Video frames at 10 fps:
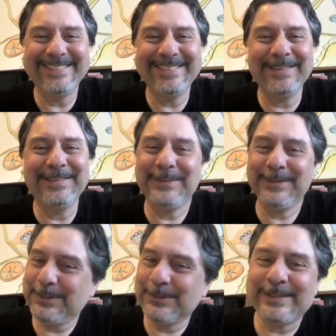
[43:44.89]
That you,
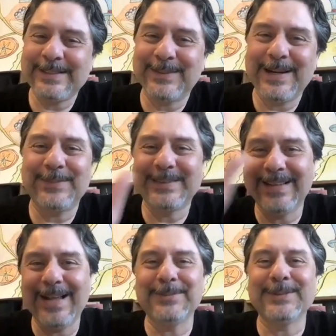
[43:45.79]
you see graphic
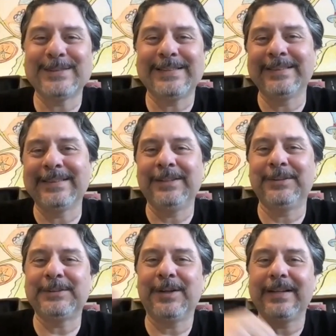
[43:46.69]
novels in, in
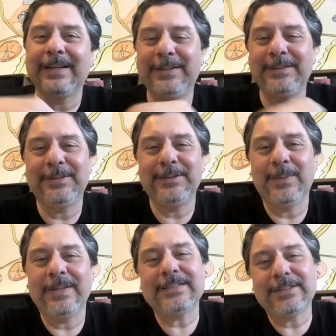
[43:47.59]
your Target here in the
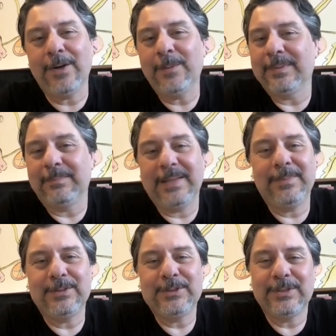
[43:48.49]
U.S. No, but maybe
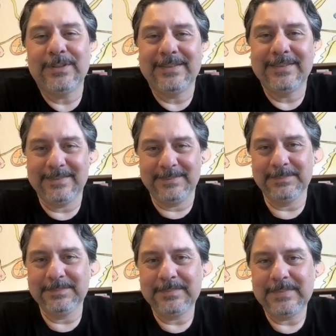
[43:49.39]
you should.
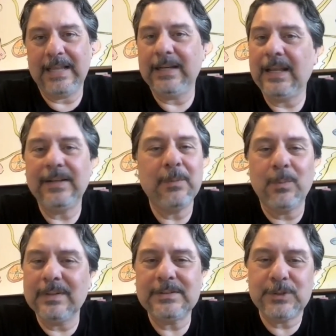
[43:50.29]
And and they
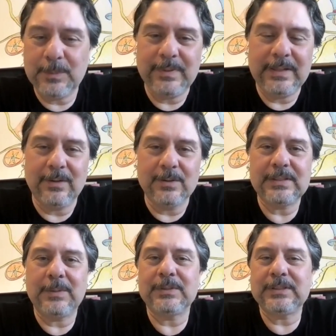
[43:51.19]
weren't superheroes;
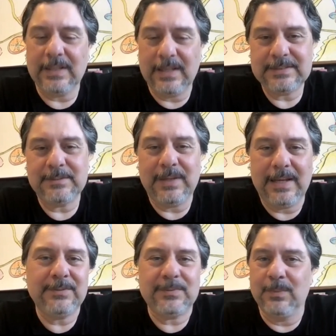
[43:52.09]
they were slice of
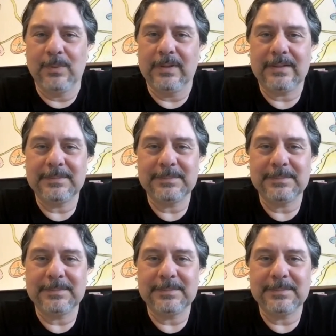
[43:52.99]
life work.